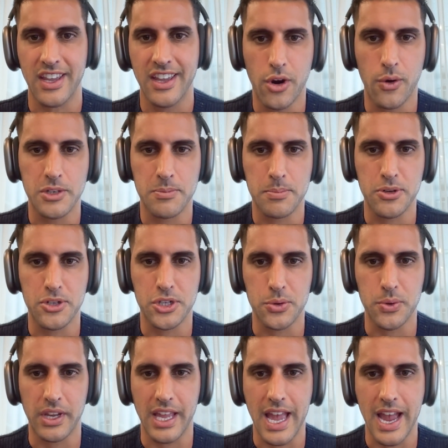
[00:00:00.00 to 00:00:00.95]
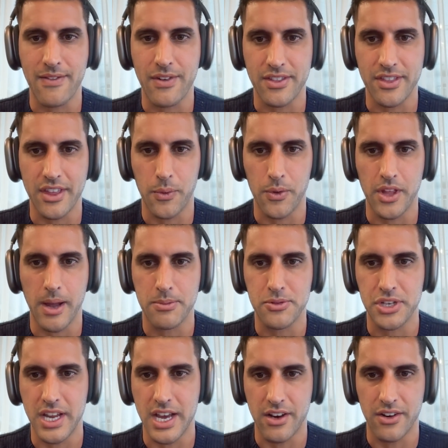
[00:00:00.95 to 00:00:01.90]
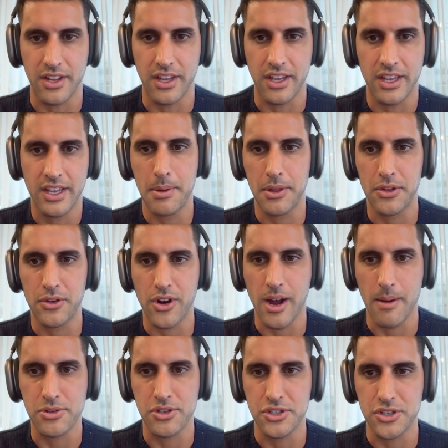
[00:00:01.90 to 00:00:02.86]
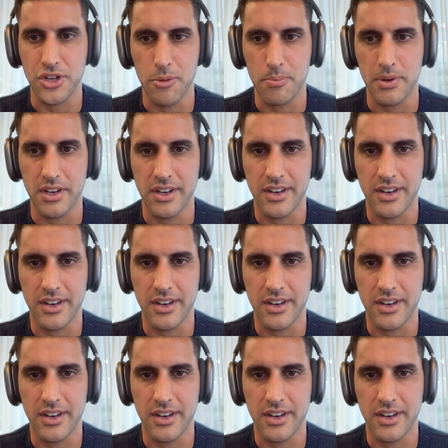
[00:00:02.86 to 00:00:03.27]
They're always pursuing everything with optionality, keeping their options open.